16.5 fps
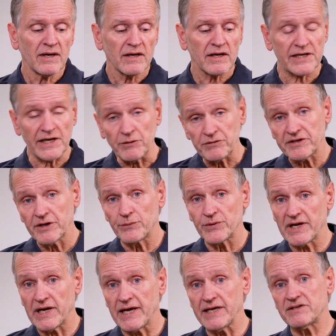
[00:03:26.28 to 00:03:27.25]
Closely
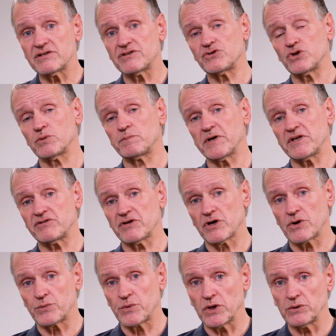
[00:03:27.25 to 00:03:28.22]
related to the pitting
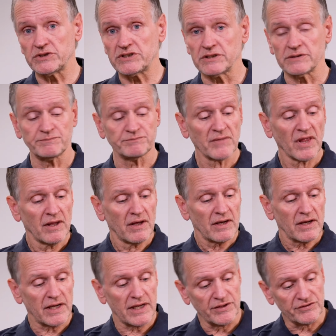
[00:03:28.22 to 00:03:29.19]
corrosion
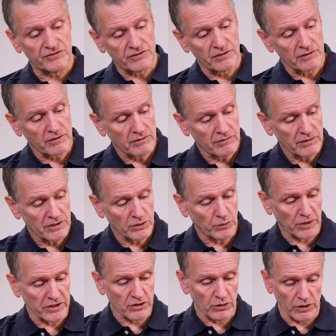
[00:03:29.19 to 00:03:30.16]
is the
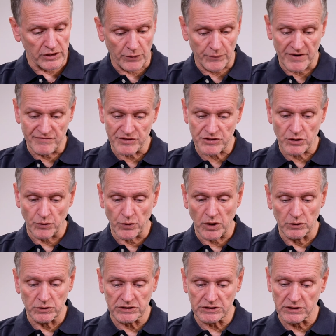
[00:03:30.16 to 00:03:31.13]
one called crevice
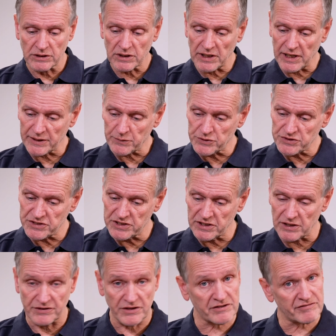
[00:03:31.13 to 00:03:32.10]
corrosion, like we see
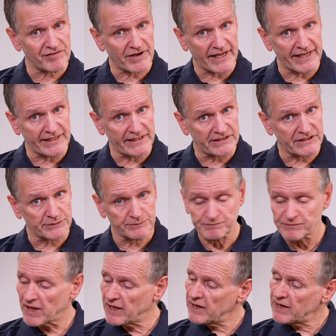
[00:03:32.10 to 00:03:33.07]
on this flange.
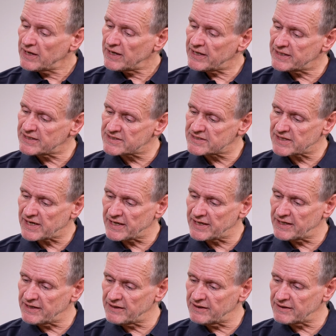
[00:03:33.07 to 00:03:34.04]
It's
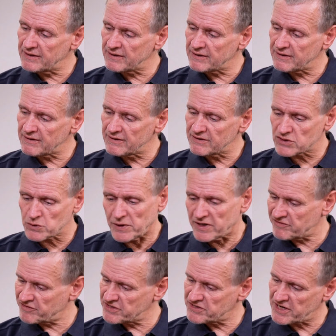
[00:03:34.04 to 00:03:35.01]
quite
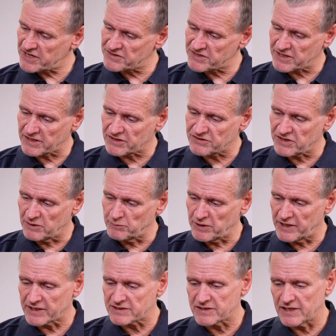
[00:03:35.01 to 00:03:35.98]
a fantastic
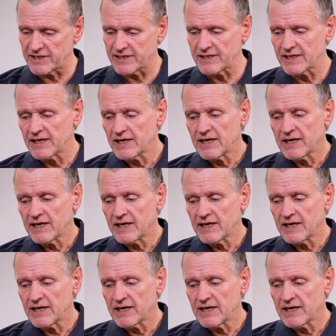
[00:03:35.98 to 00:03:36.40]
example, actually.